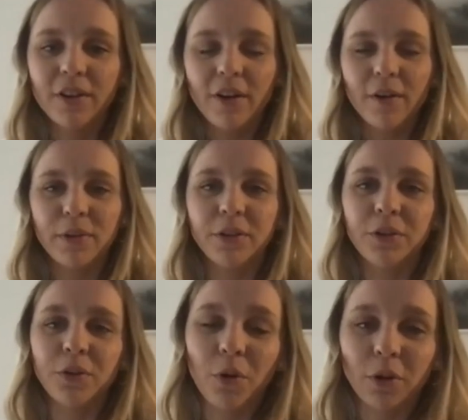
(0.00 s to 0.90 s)
of the
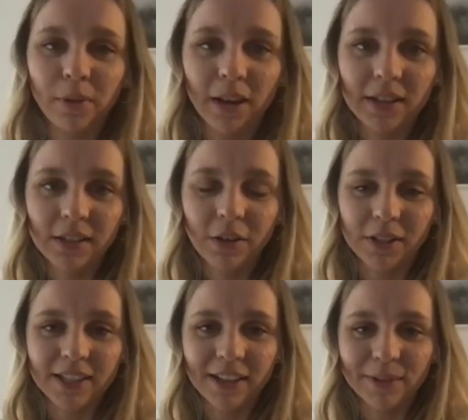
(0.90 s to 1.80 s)
new workplace
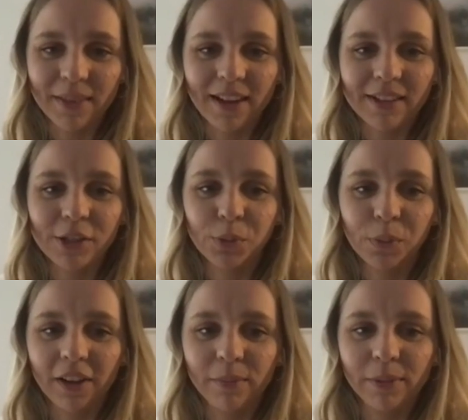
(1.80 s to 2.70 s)
concept in the Axel
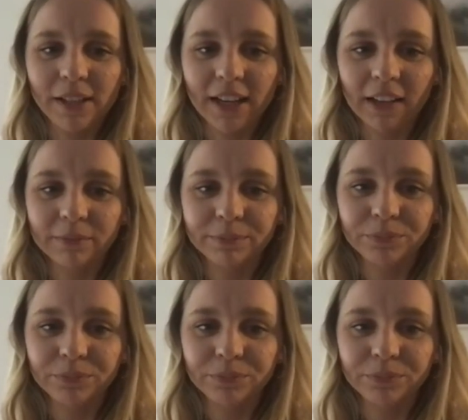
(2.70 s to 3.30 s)
Springer building.